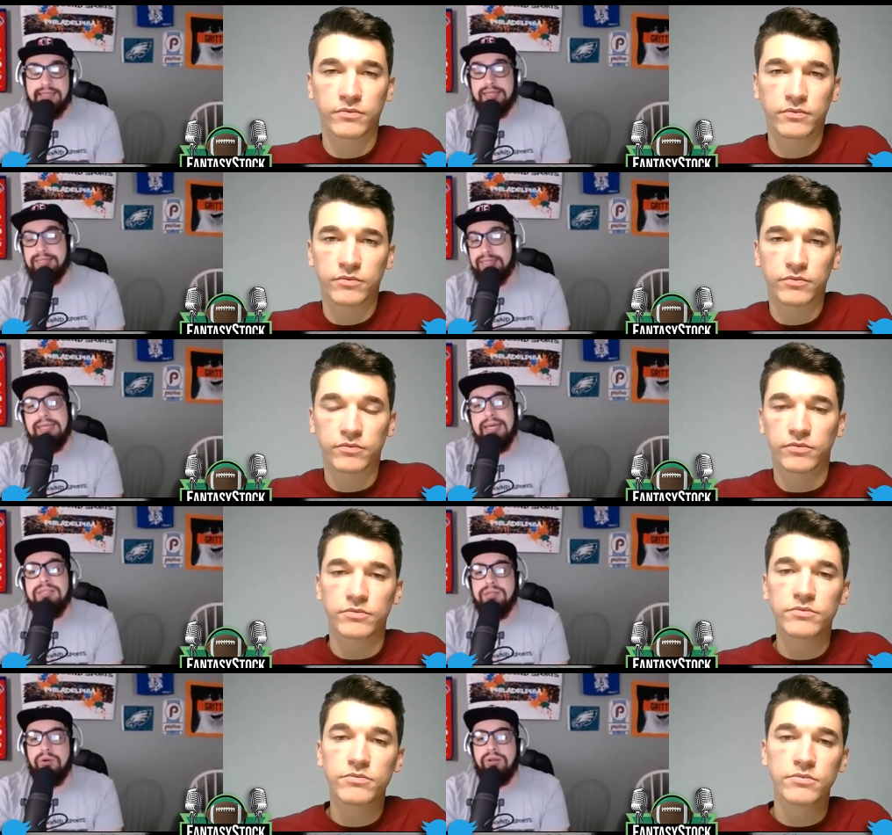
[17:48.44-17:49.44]
Speaker 1: to see the
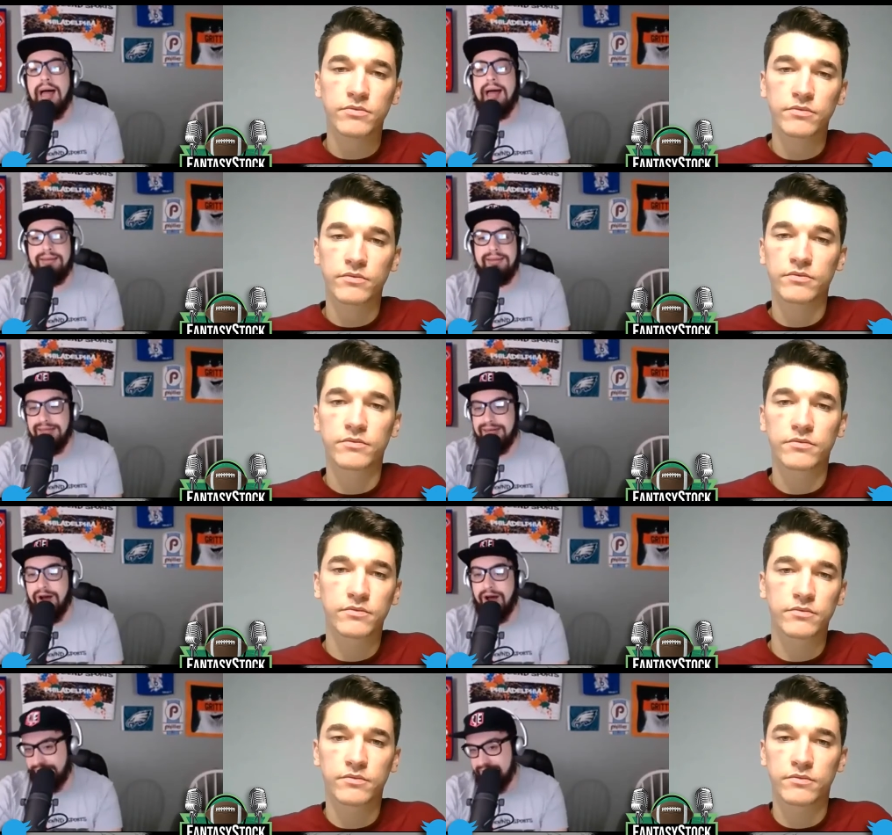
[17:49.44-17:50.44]
end zone a lot in an
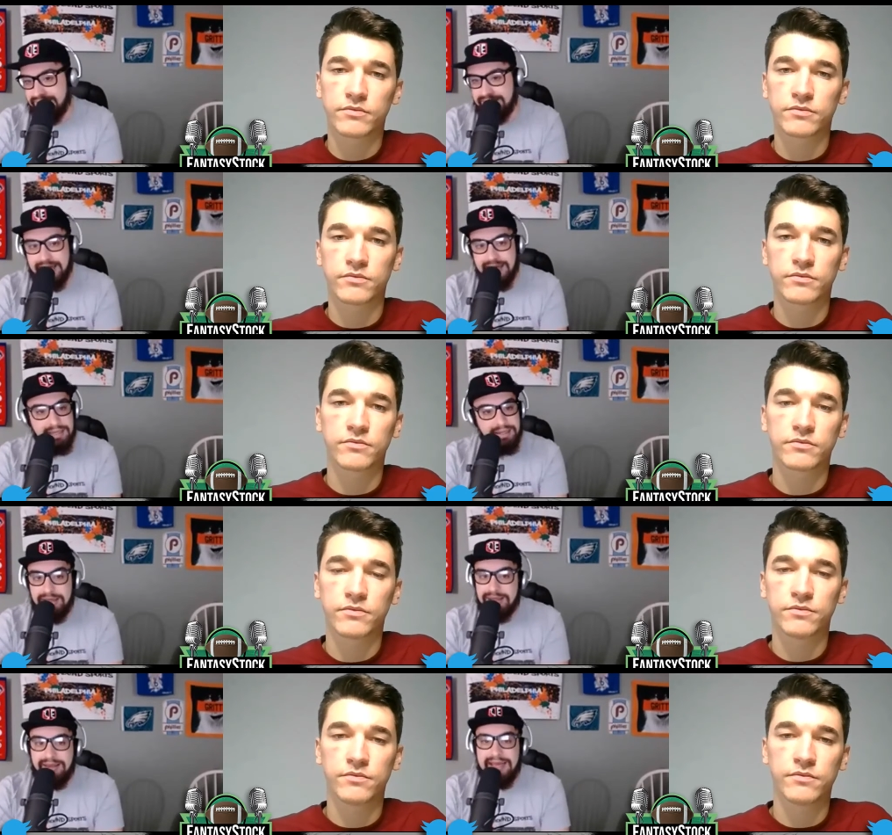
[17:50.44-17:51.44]
offense that,
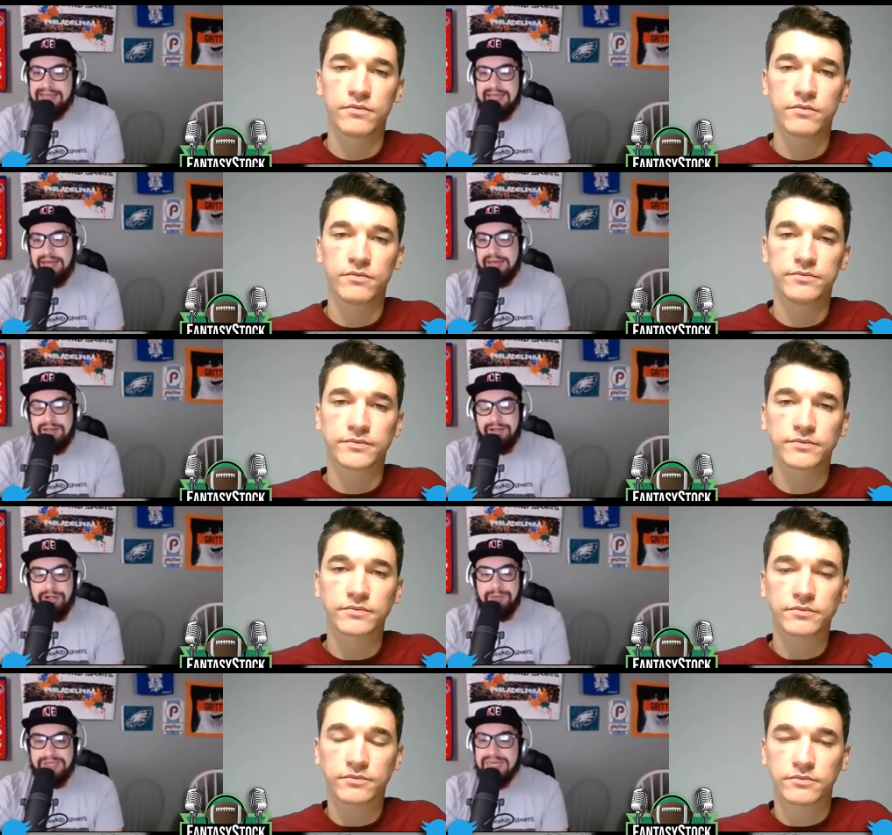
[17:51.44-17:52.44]
like I said,
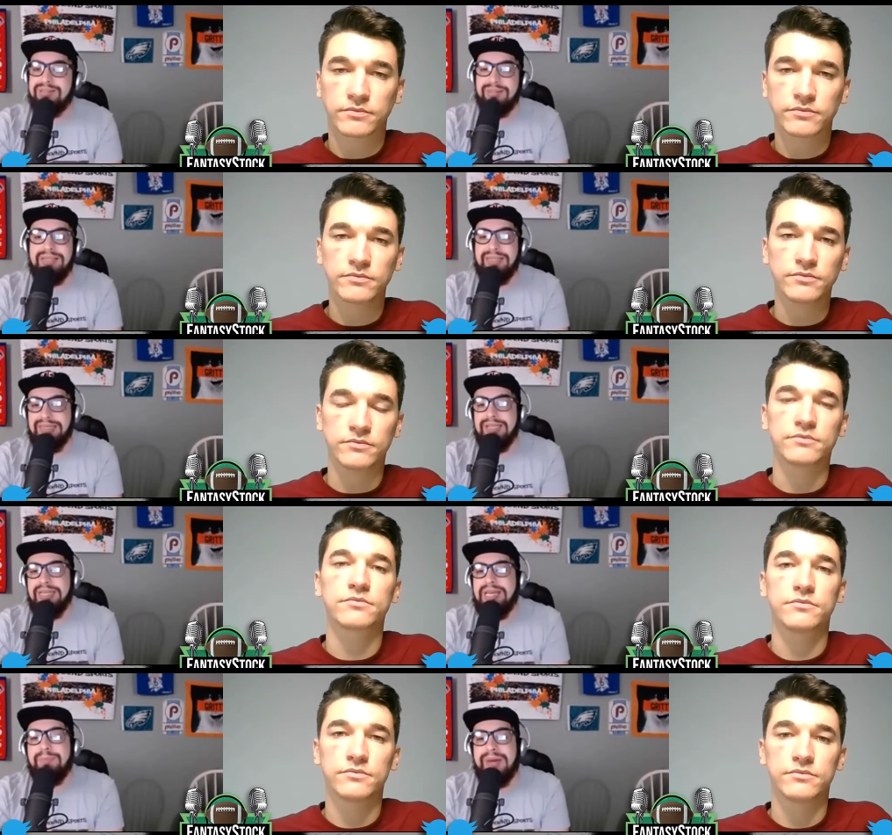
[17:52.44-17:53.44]
could potentially lead the
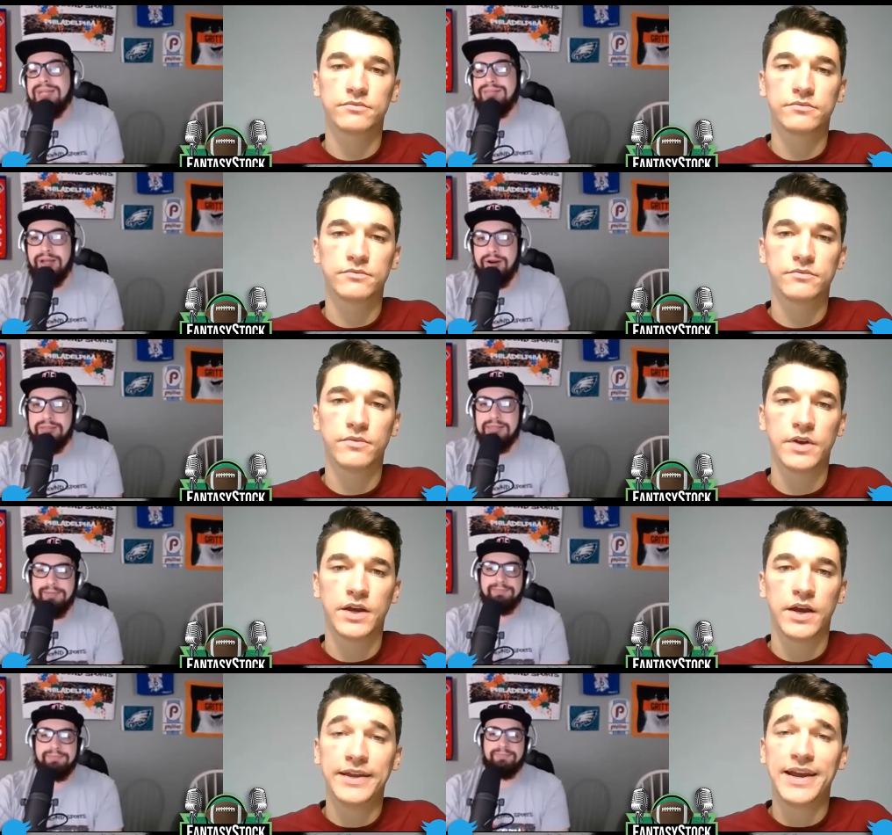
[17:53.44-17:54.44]
league in passing yards.
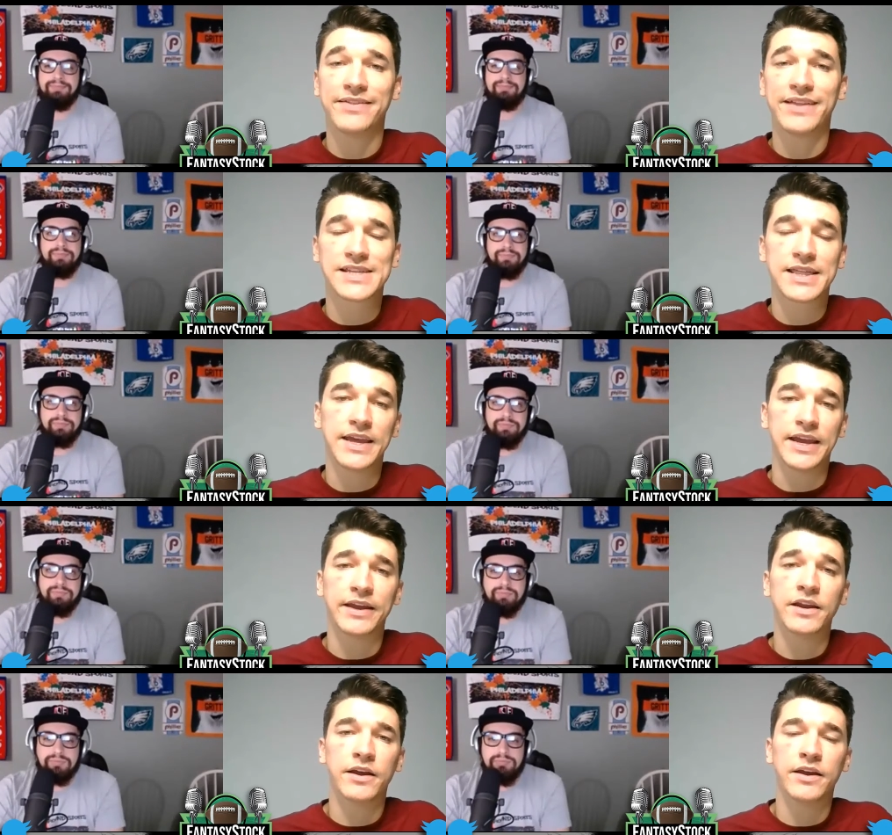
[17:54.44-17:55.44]
Speaker 2: Yeah, and that's the
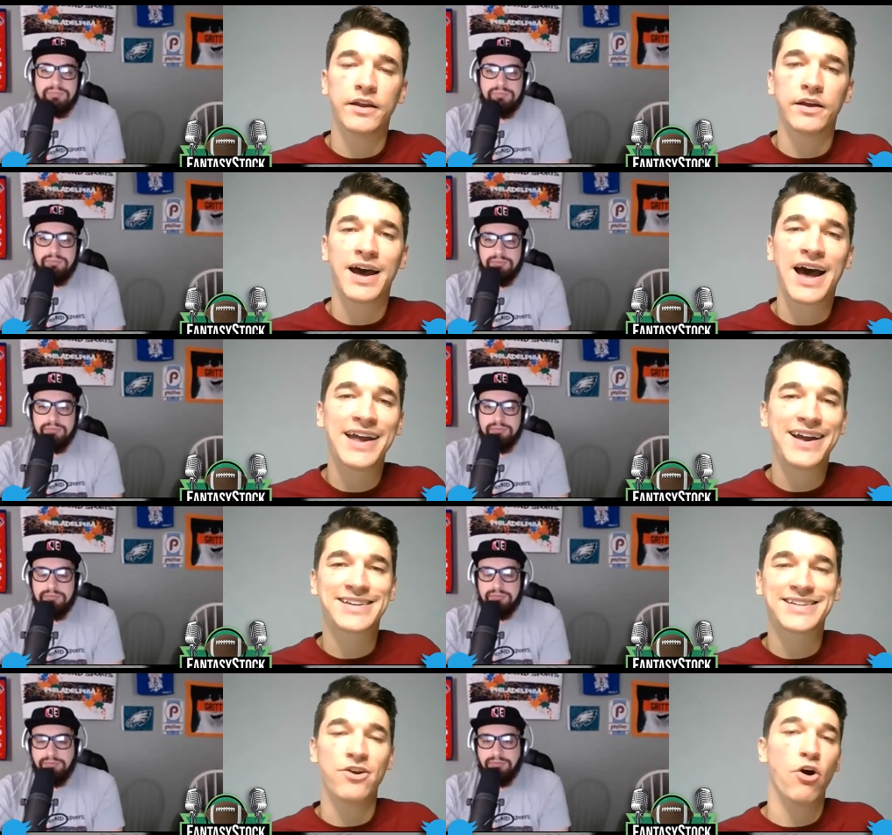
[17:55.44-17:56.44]
thing. In a, in a
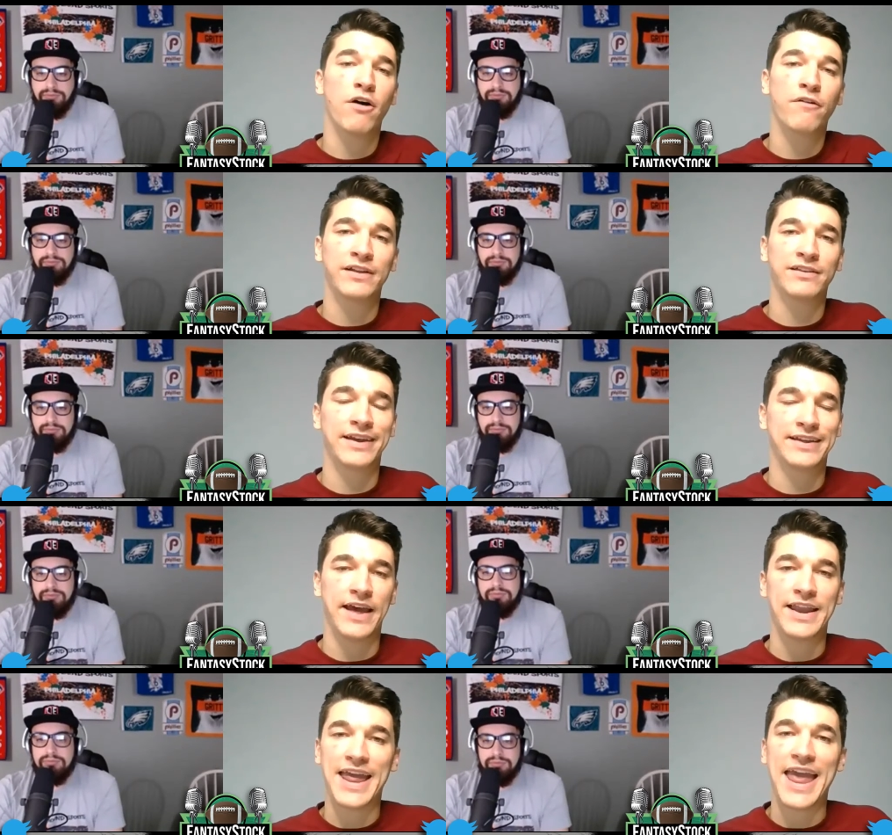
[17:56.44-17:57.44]
high-octane offense
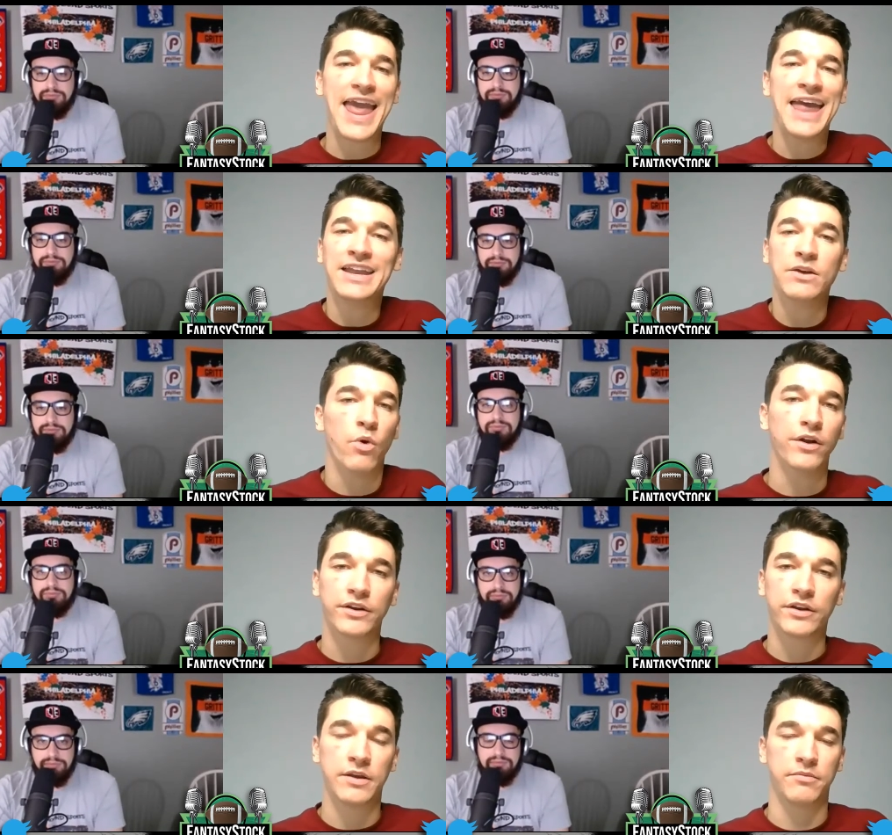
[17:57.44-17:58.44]
like that,
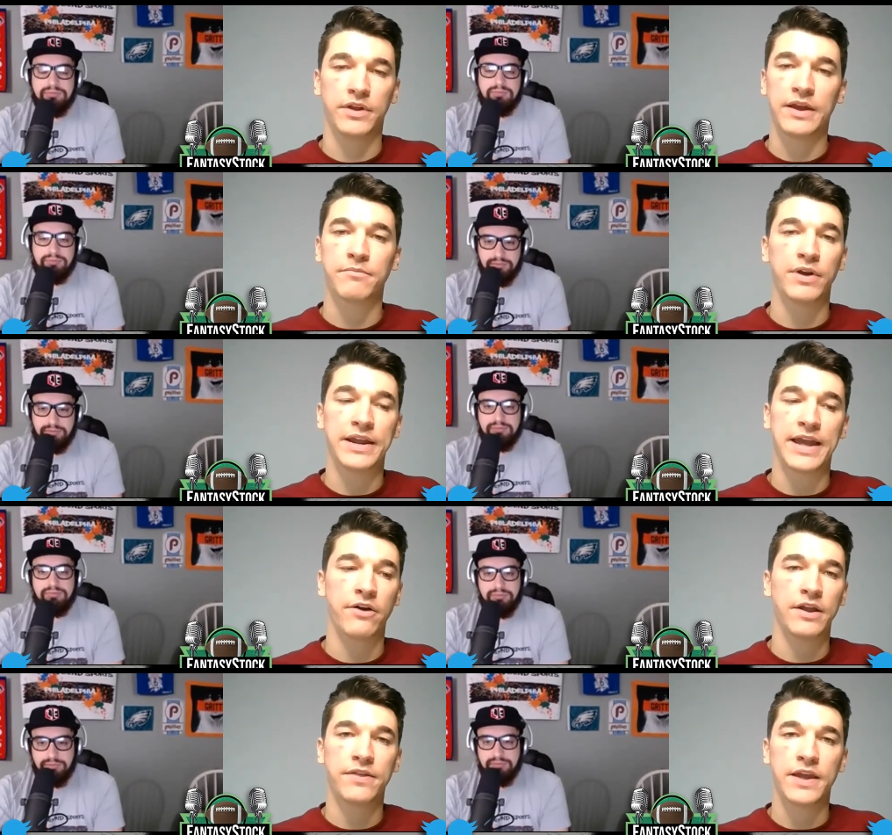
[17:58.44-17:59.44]
anyone can can
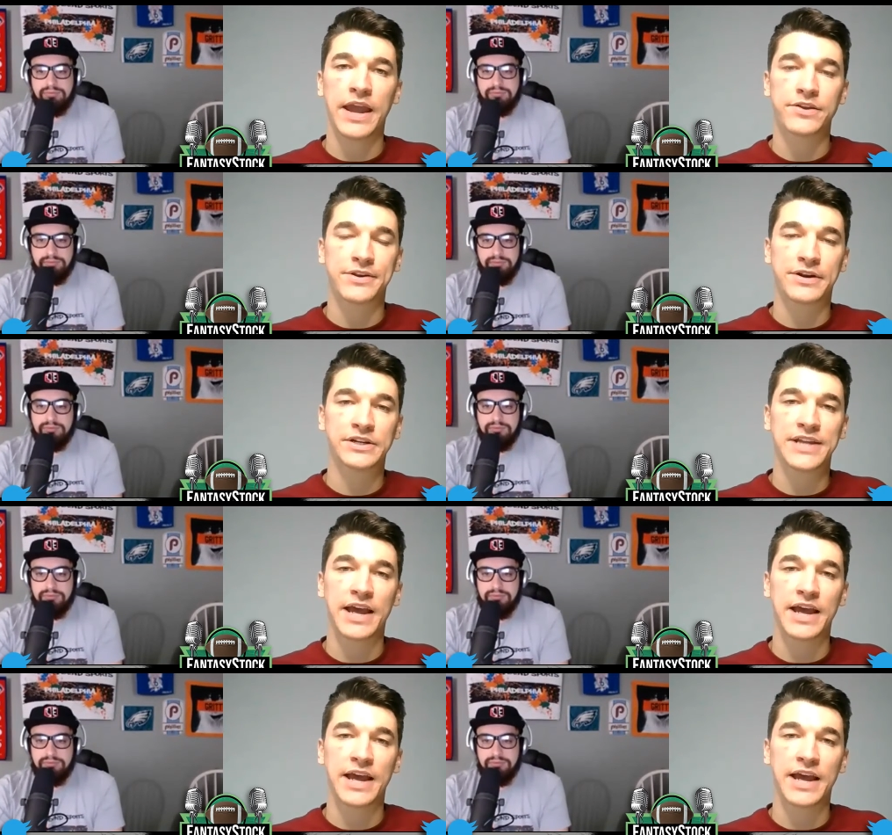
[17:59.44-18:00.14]
break out, and I think Hayden Hurst